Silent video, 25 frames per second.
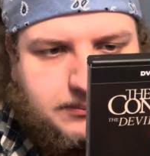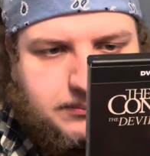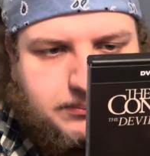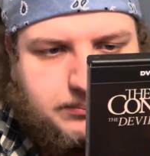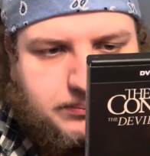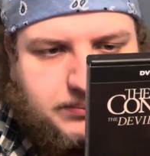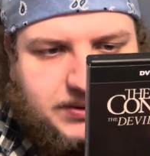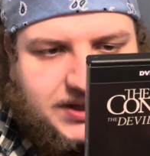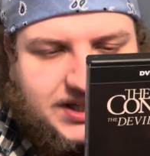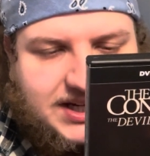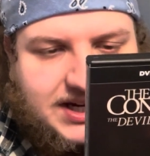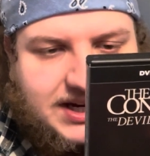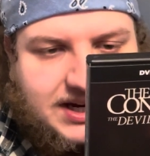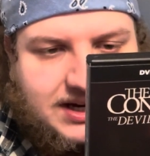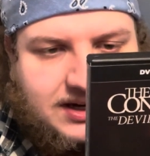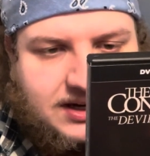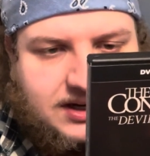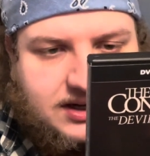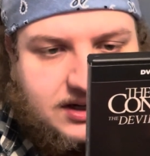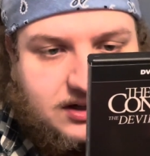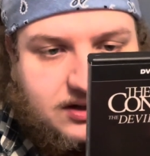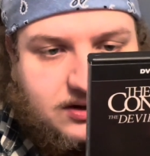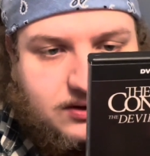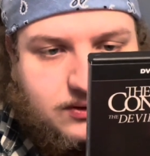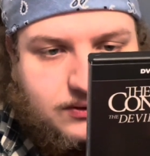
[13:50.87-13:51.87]
being
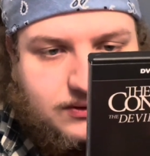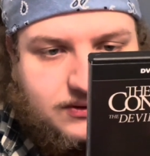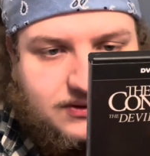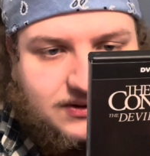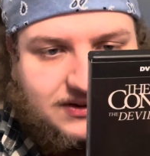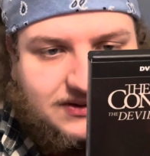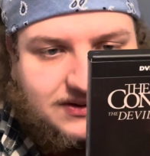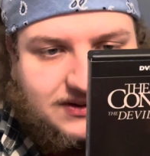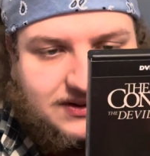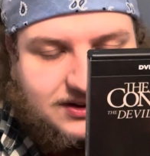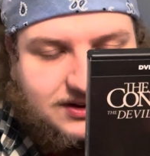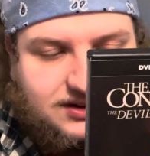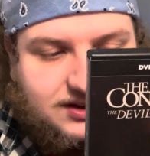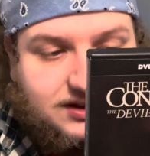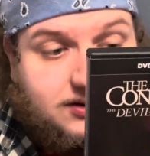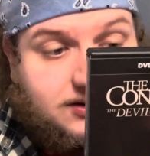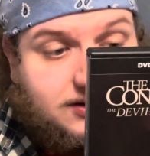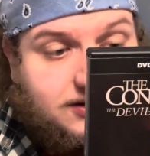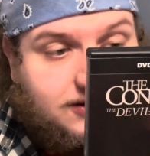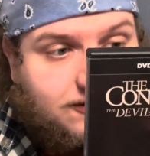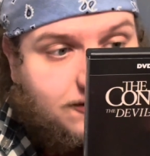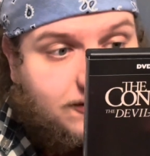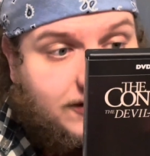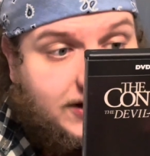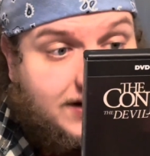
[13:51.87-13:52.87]
used as a legal
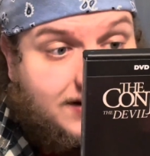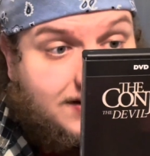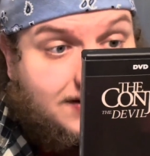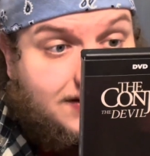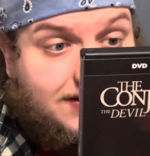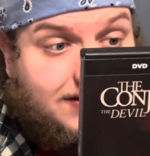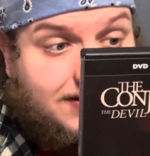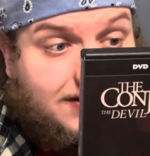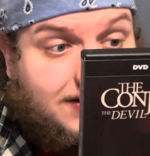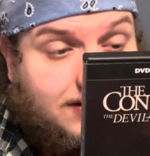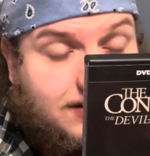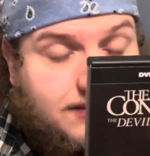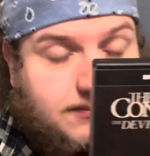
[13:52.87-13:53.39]
defense.